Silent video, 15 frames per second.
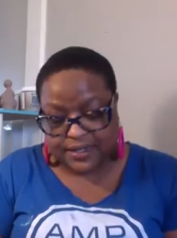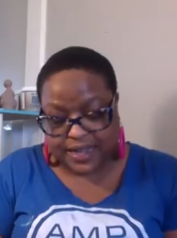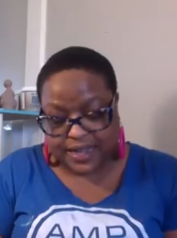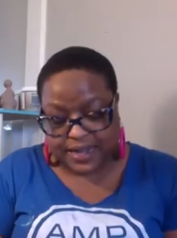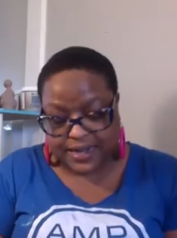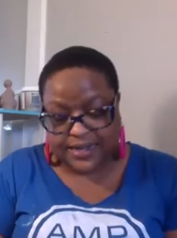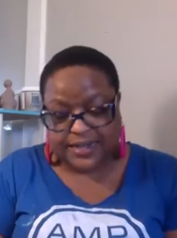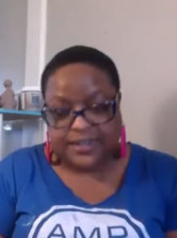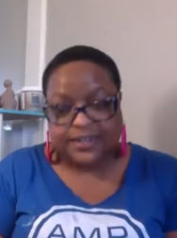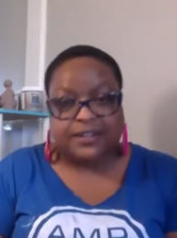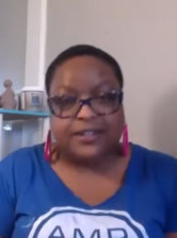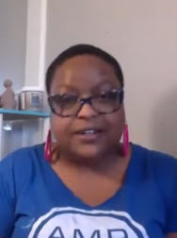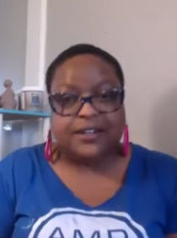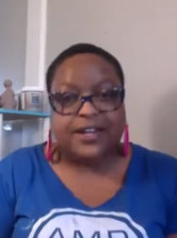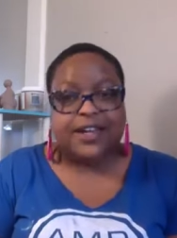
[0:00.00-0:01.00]
I need to
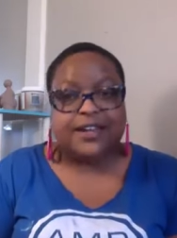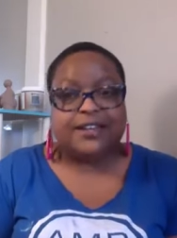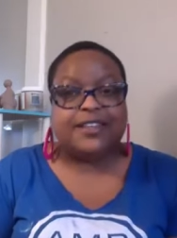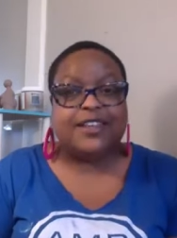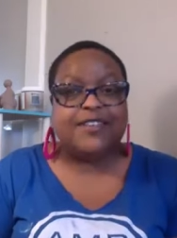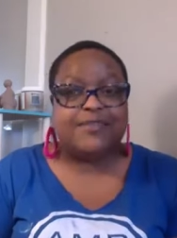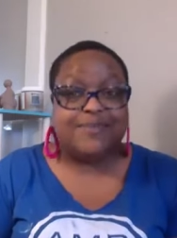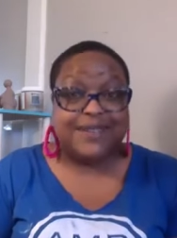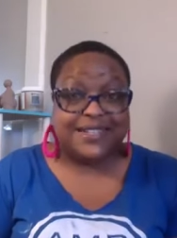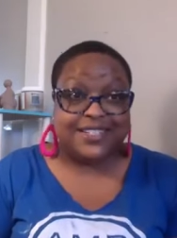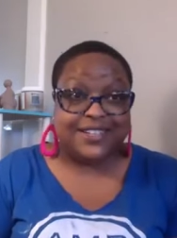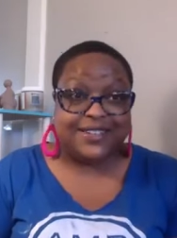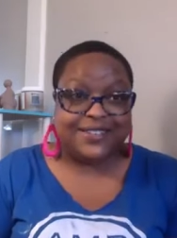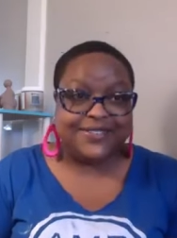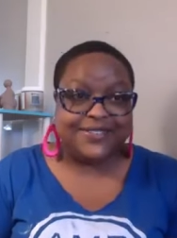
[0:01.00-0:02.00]
learn how to love
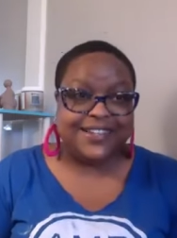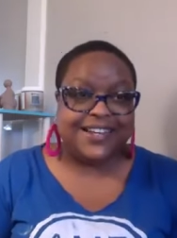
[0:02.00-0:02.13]
myself.